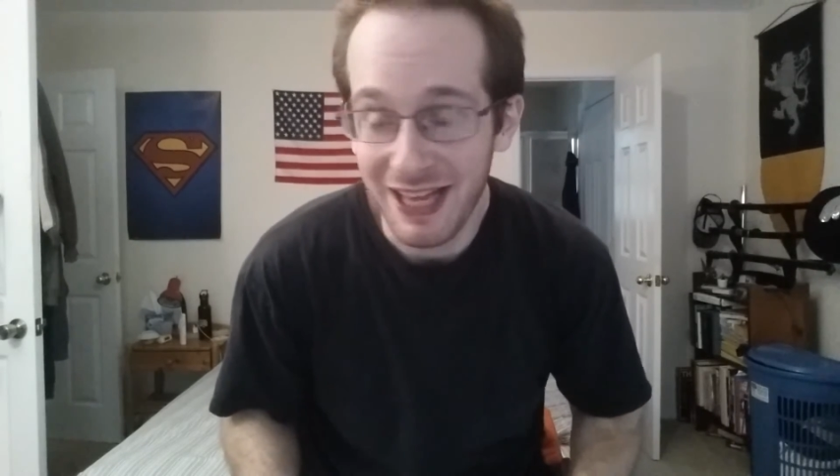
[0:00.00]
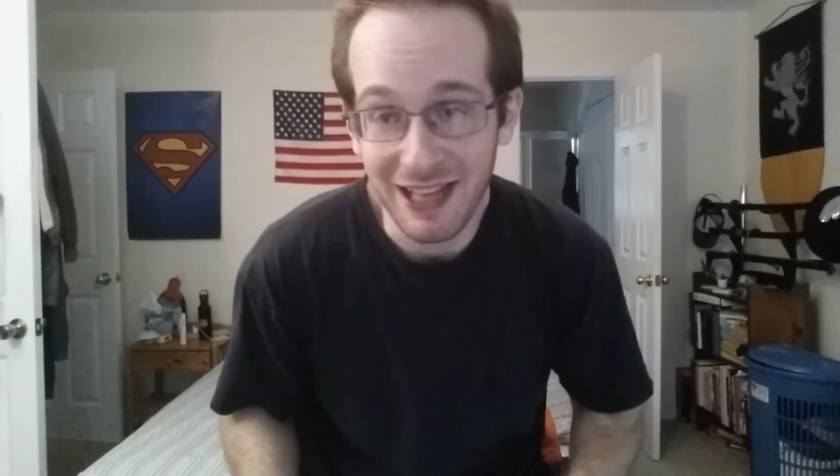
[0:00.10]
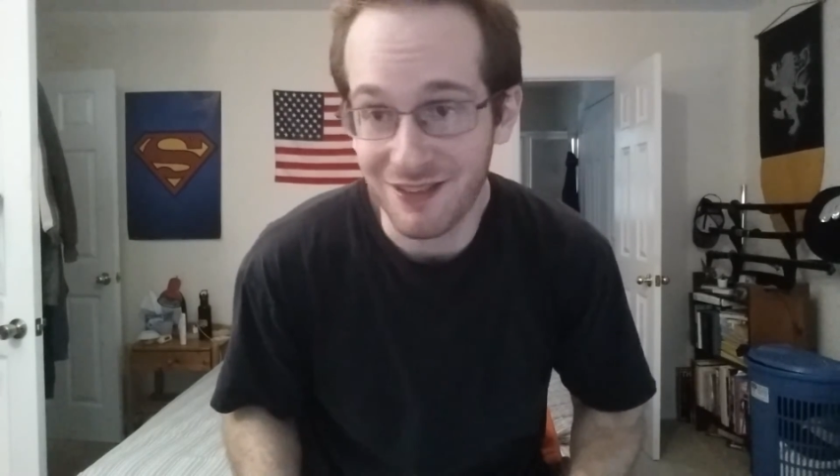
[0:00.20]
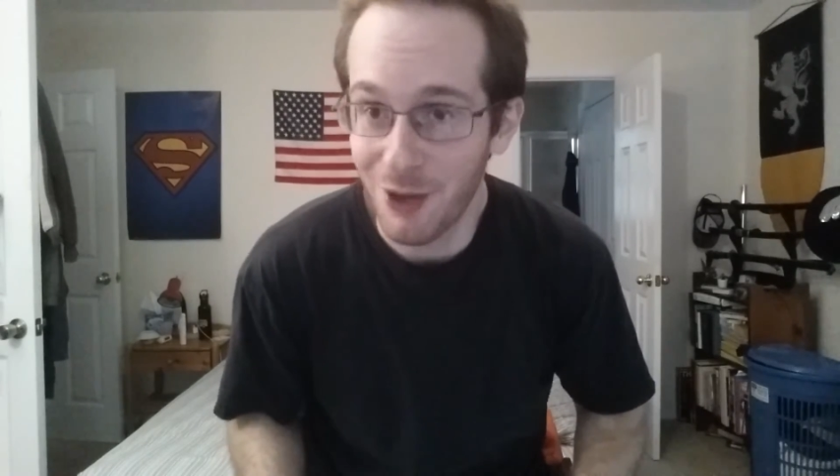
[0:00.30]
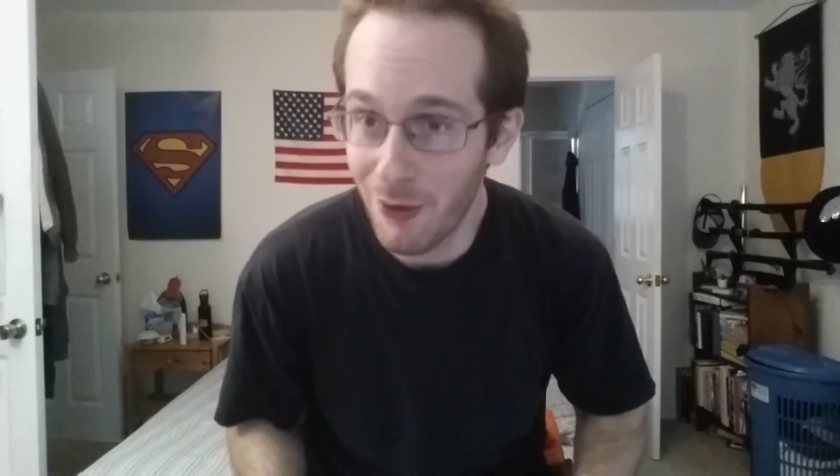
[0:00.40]

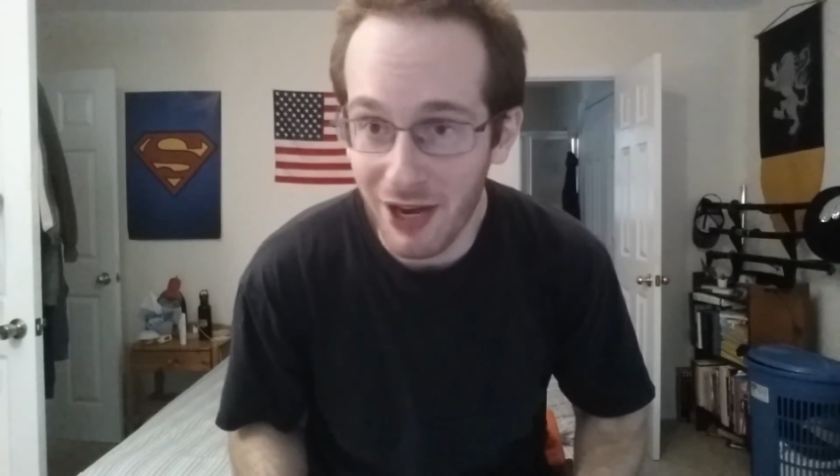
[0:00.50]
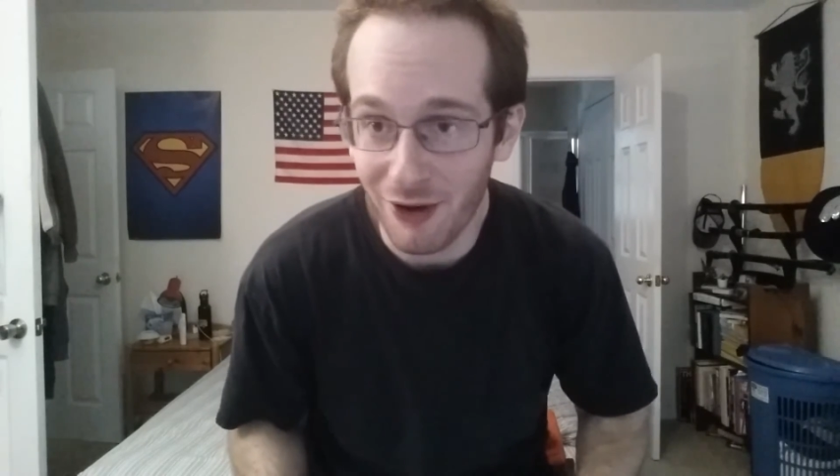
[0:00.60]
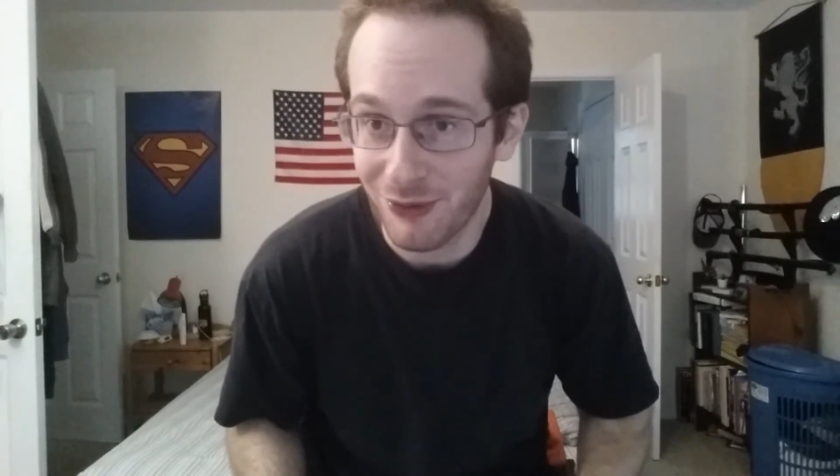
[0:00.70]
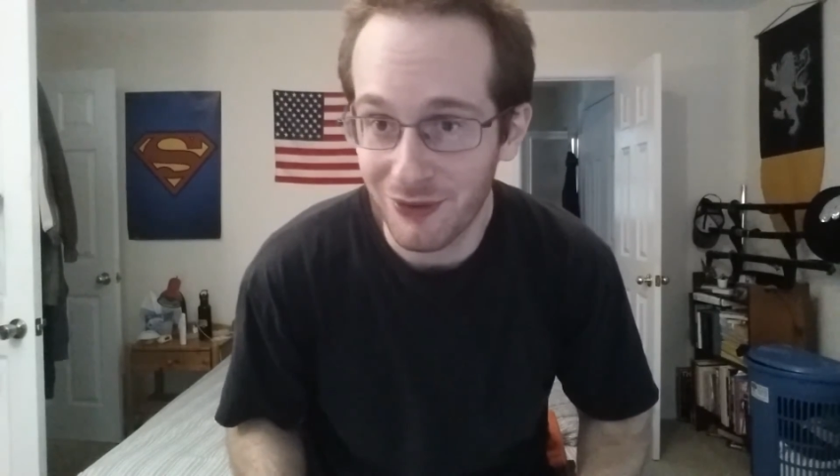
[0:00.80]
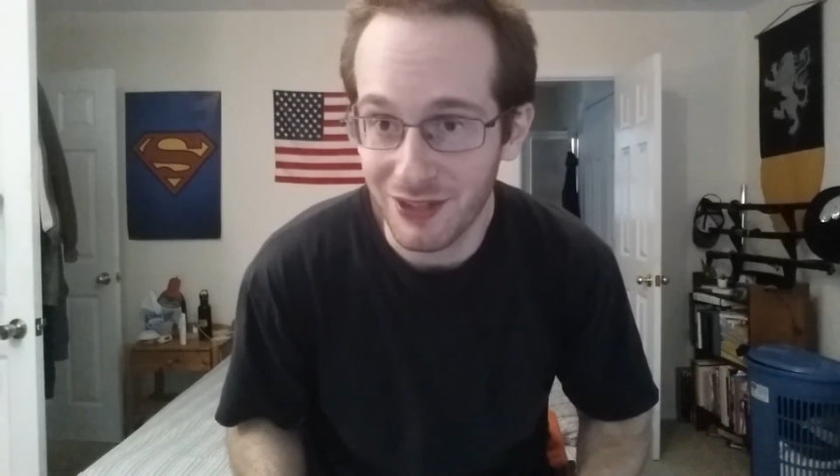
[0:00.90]
It's no
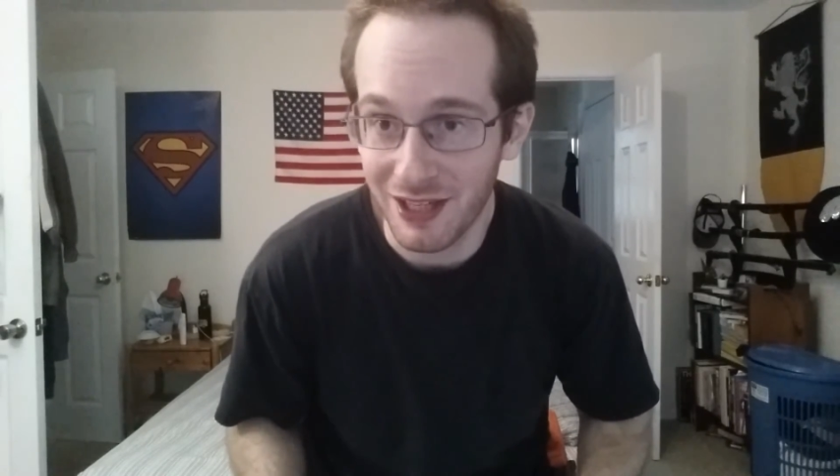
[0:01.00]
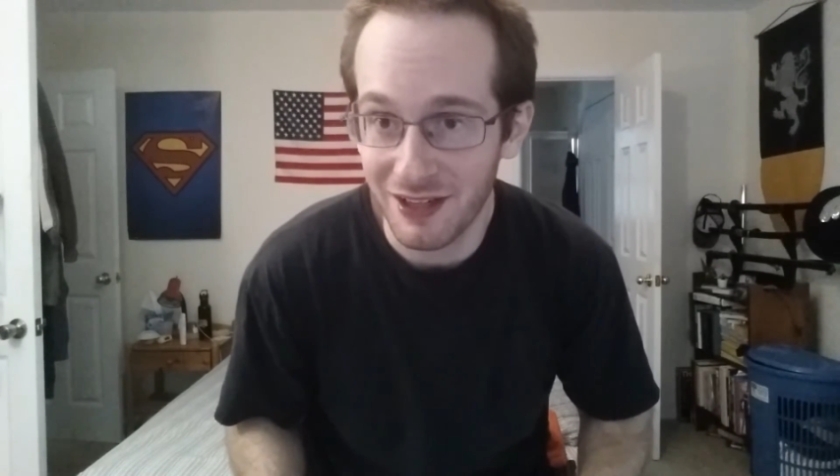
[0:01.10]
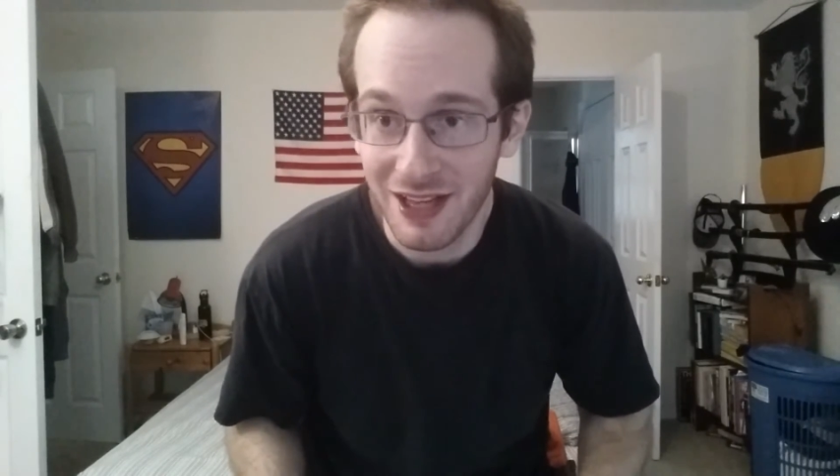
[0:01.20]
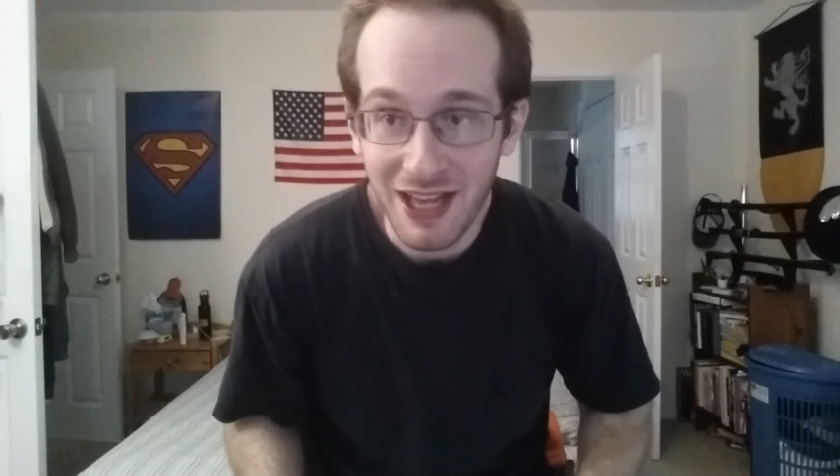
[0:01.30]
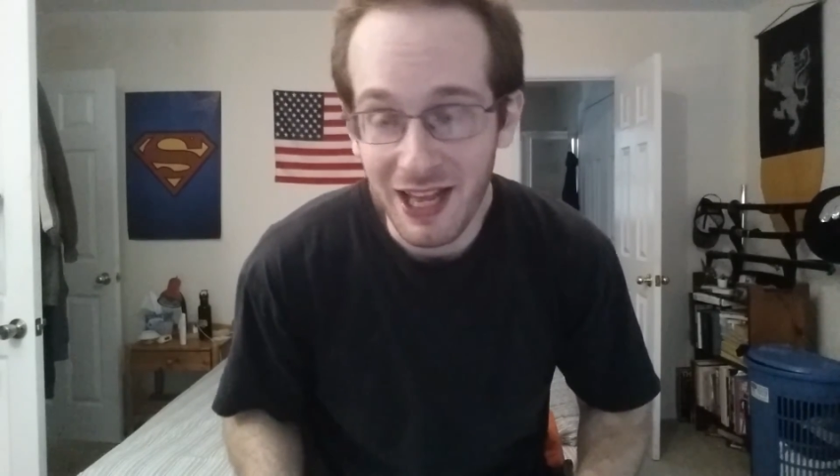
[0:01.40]
AR-15,